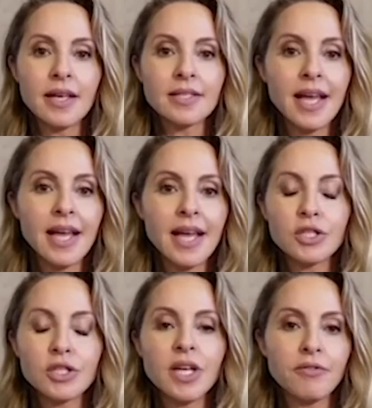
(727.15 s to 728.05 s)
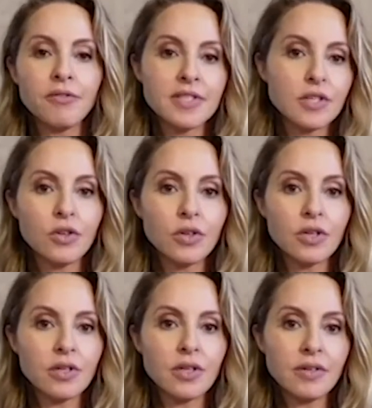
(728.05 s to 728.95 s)
tension and physical
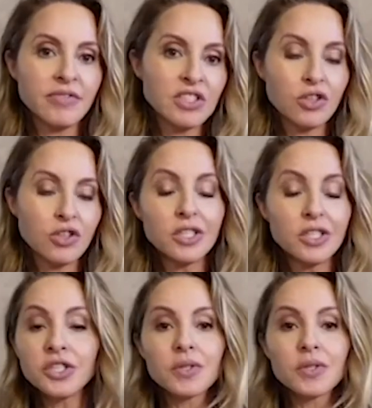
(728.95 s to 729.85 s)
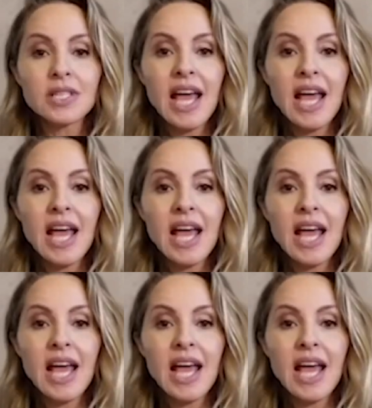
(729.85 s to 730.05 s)
issues.